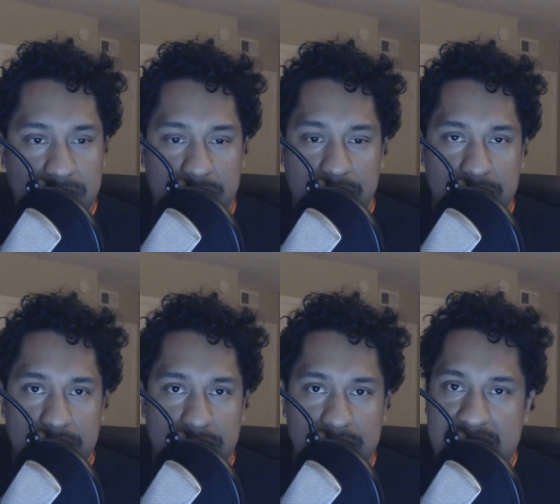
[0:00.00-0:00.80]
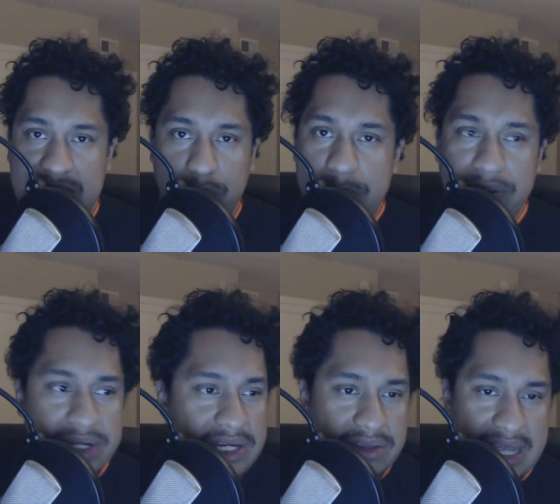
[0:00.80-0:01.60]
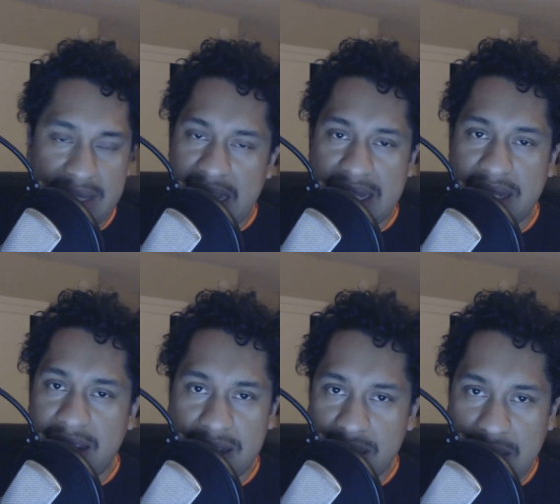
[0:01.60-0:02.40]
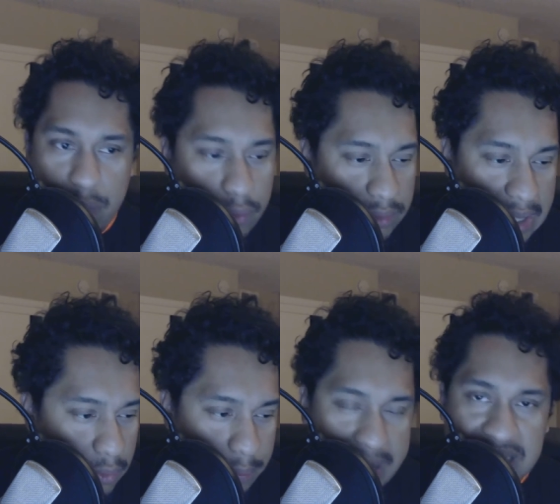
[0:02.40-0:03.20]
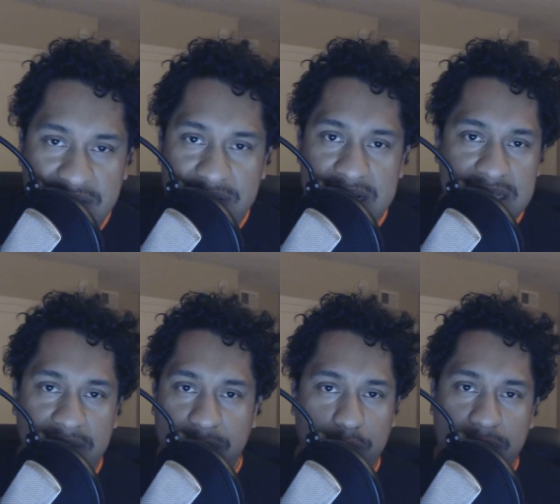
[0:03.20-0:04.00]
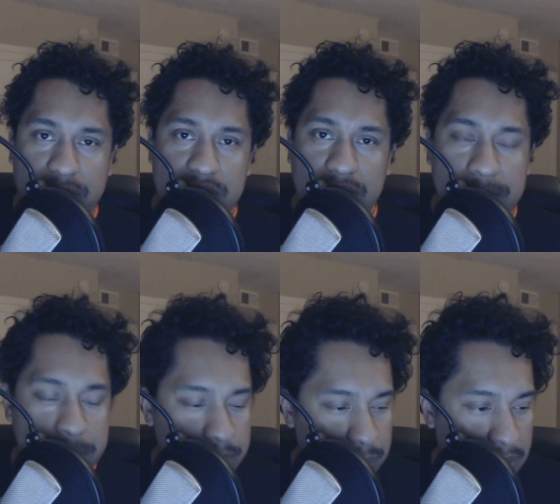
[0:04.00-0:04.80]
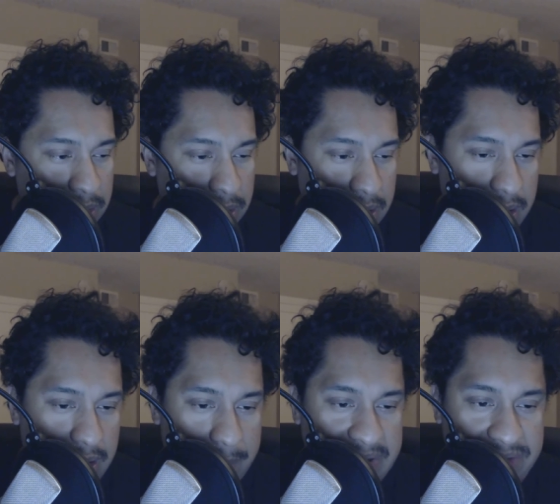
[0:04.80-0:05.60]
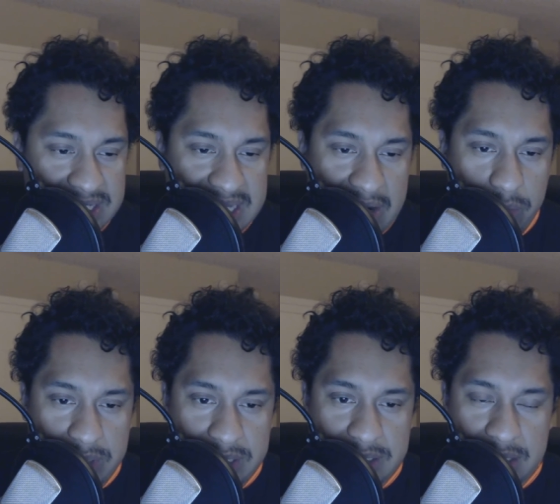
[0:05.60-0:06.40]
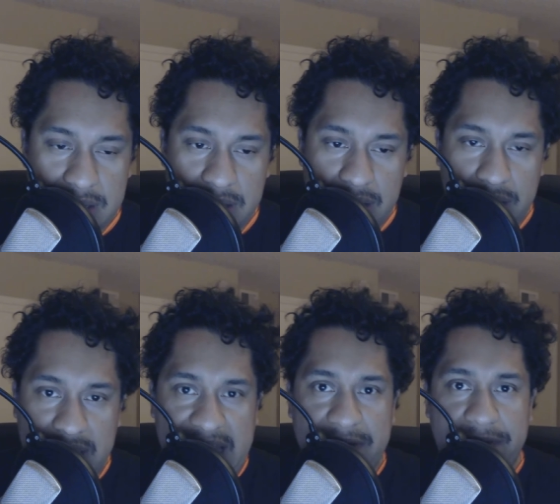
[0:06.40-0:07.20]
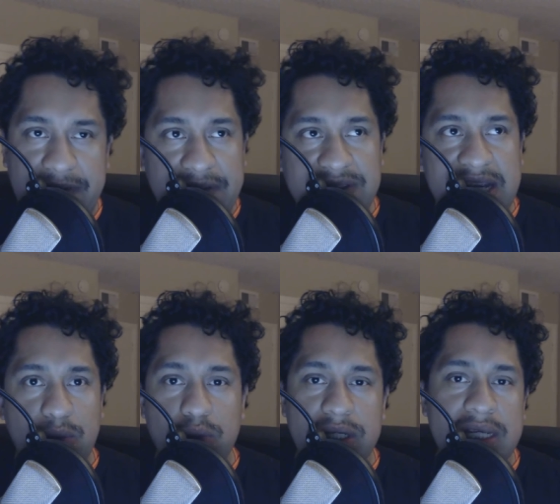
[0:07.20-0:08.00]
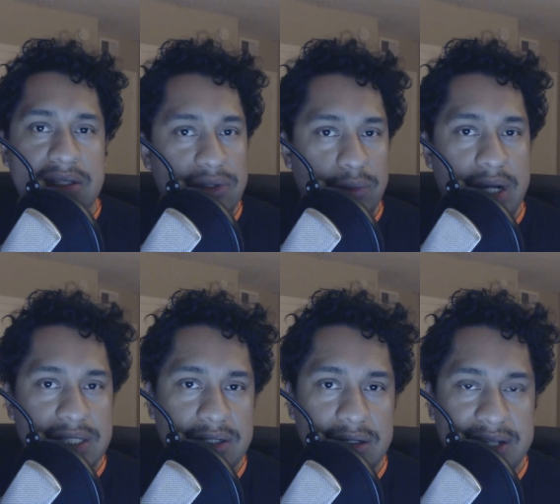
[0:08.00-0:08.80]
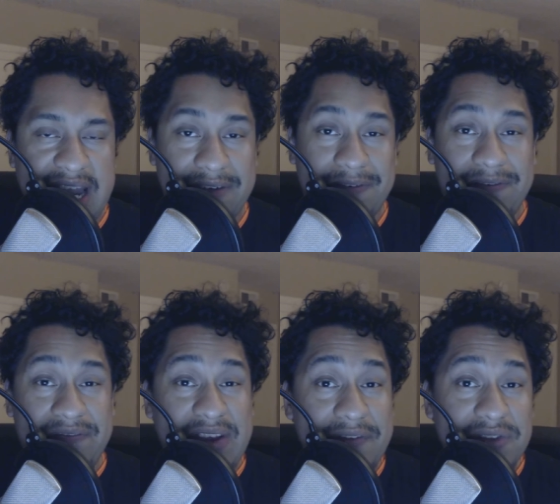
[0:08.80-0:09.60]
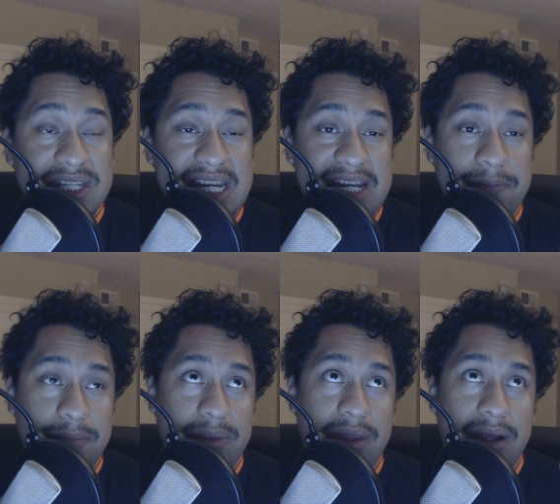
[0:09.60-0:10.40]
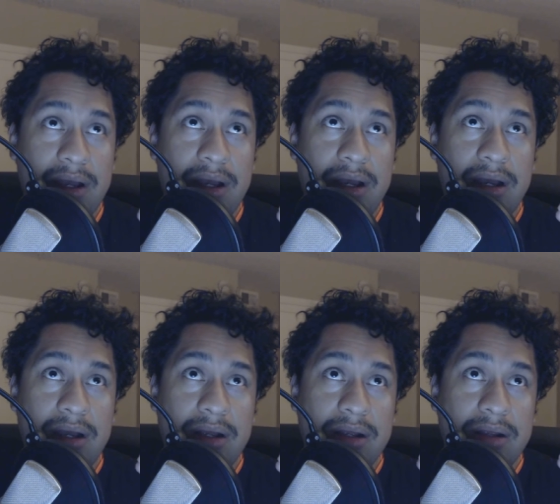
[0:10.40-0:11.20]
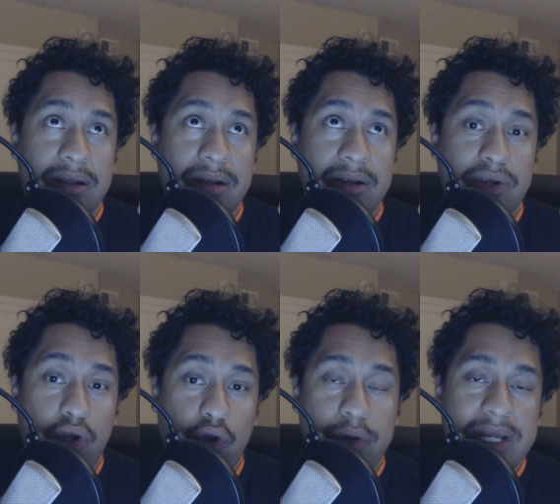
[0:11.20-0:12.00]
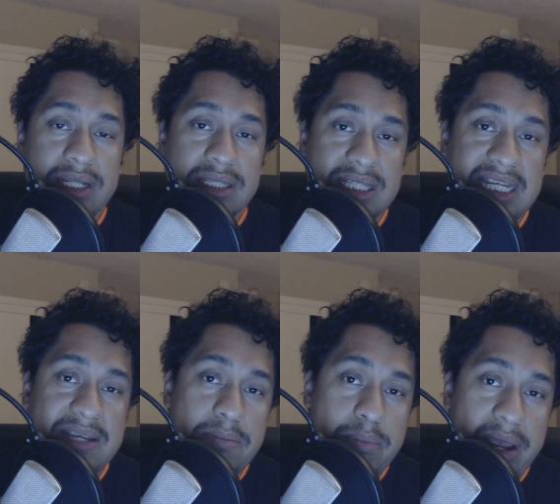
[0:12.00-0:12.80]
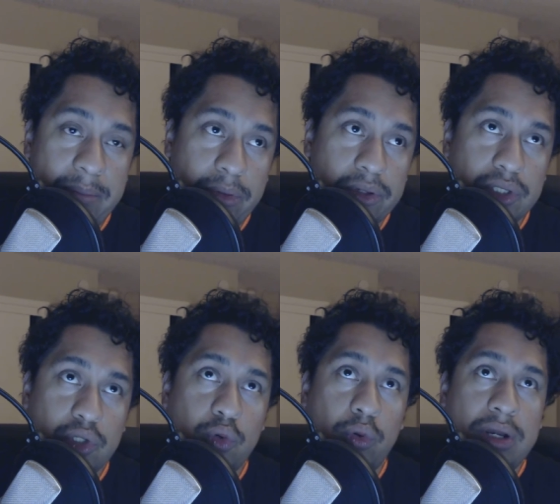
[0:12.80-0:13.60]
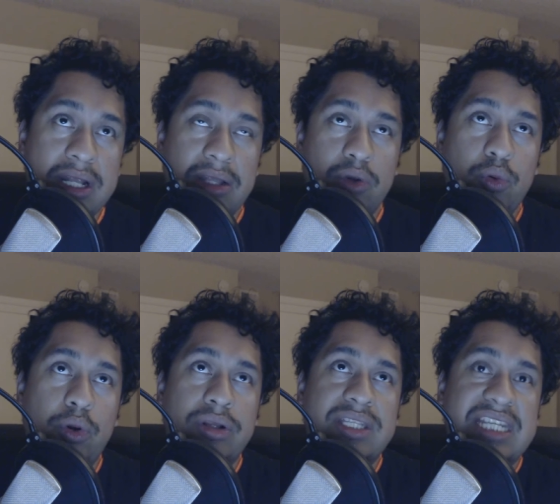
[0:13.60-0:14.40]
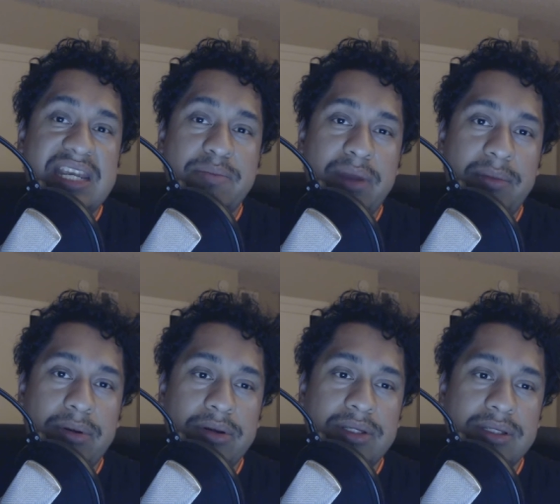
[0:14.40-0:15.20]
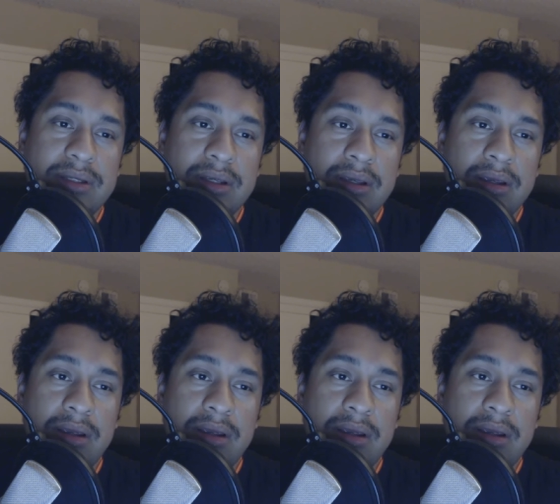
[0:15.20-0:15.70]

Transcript: dude, this is the rebuilding year that that that, that will that will pay dividends in the, for the future. Uh, I believe the stat was they have fifteen rookies on the roster. They have fifteen uh, current team members who were who were team members